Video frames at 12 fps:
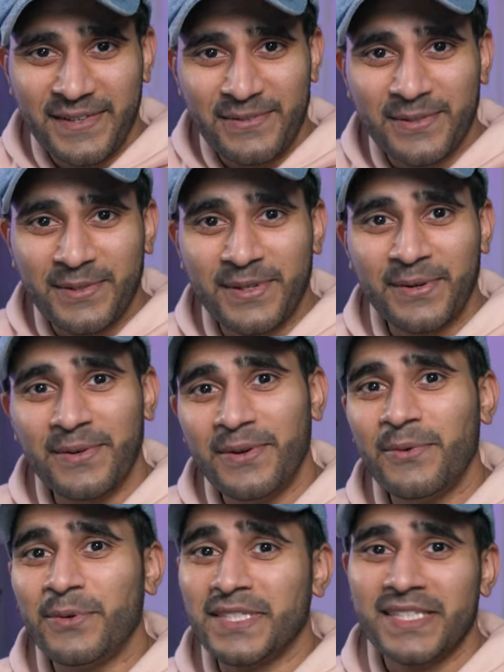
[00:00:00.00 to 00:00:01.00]
if you don't
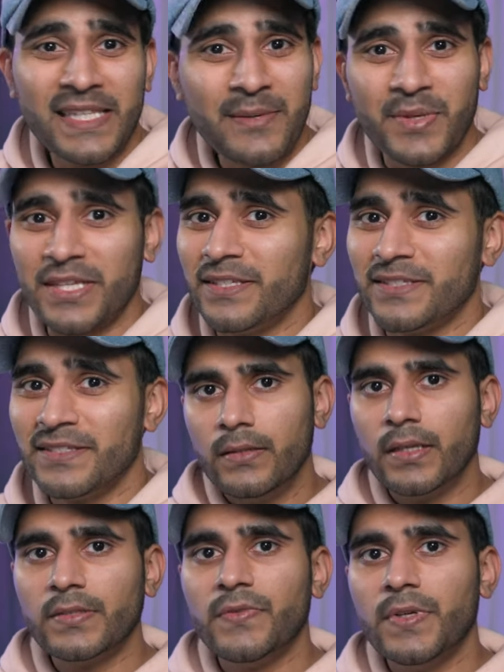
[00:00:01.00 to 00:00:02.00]
know what sleep is.
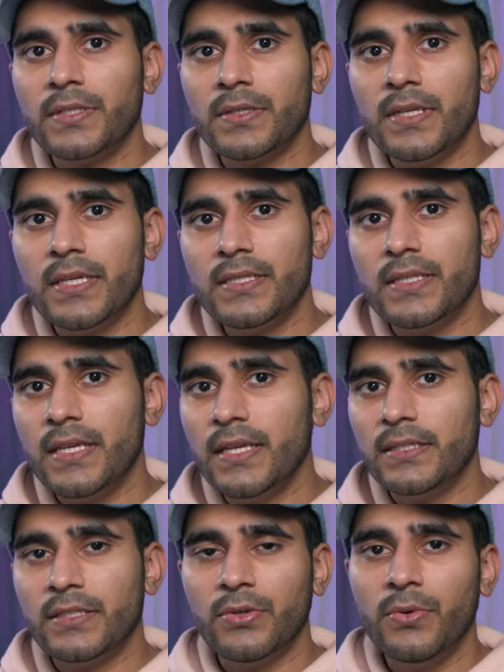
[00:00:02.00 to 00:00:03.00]
Next feature is the
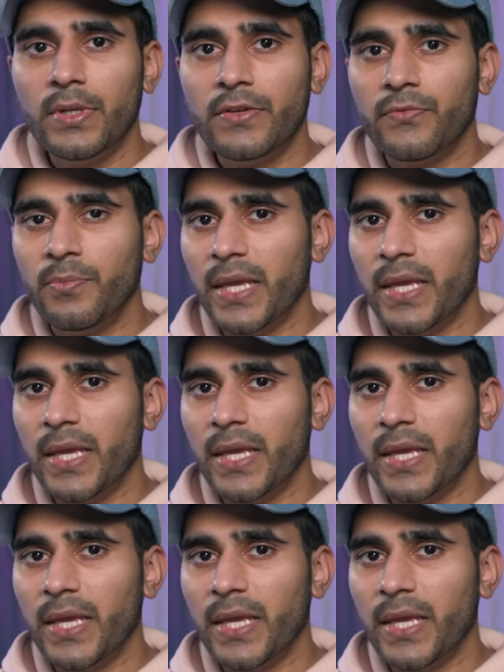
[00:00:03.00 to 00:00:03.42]
intuitive